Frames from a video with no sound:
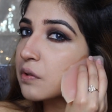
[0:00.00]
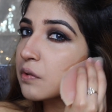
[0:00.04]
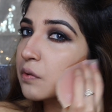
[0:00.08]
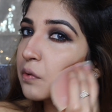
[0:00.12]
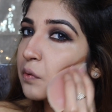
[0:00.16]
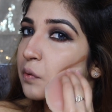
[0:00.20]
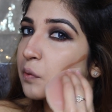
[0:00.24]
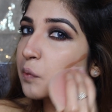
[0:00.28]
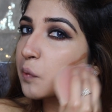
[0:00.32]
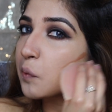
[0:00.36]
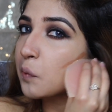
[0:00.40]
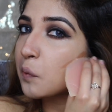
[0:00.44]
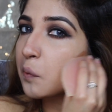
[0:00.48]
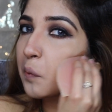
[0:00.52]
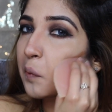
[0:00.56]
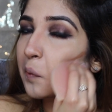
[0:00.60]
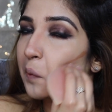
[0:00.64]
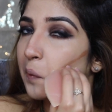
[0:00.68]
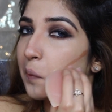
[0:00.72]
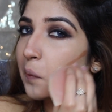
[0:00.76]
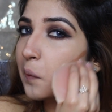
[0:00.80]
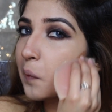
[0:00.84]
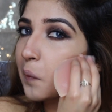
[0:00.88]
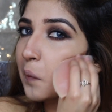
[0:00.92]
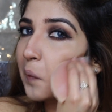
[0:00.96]
so
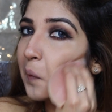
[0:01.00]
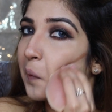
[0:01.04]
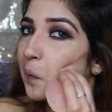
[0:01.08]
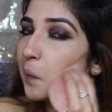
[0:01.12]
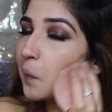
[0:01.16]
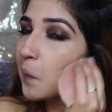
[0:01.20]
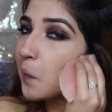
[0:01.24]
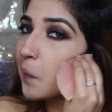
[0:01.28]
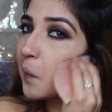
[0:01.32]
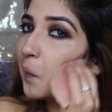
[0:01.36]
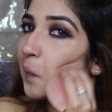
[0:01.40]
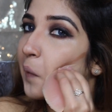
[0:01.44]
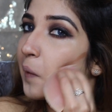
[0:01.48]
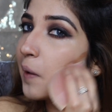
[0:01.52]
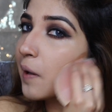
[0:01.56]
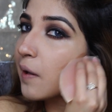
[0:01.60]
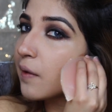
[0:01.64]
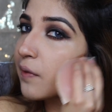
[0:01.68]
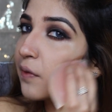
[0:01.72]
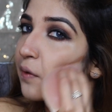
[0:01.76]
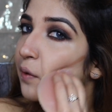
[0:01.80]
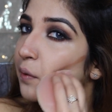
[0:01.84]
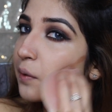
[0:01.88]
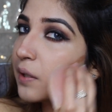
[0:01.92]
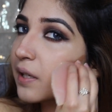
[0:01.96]

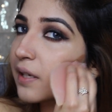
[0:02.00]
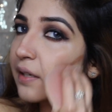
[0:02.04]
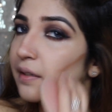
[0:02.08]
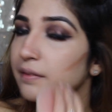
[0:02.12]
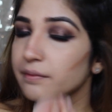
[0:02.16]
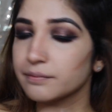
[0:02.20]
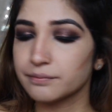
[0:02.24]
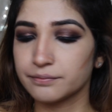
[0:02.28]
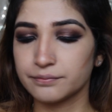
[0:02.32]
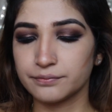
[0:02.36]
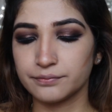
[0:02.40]
it's okay.